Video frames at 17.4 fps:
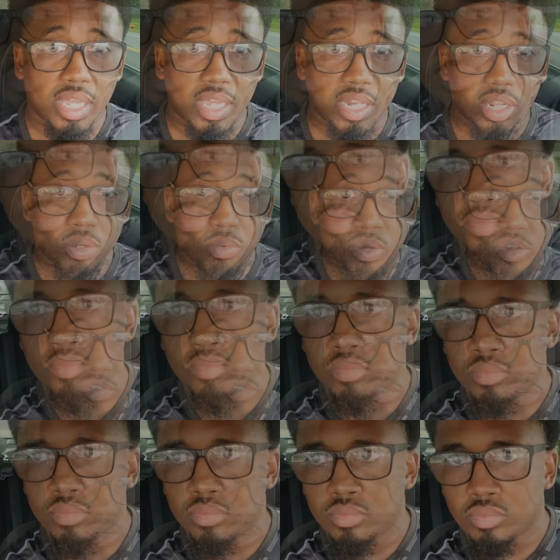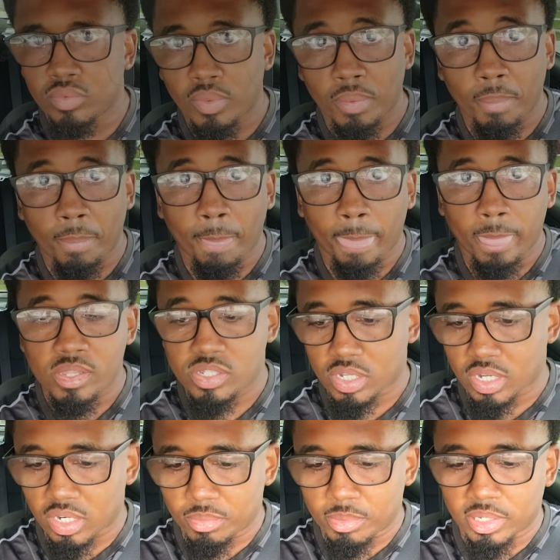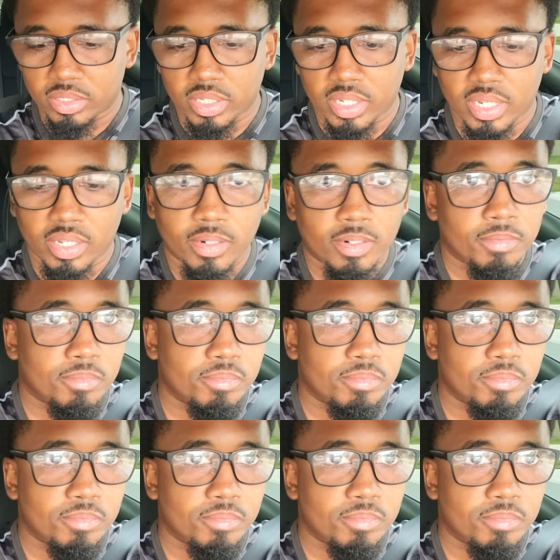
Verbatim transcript: anywhere from sorry about that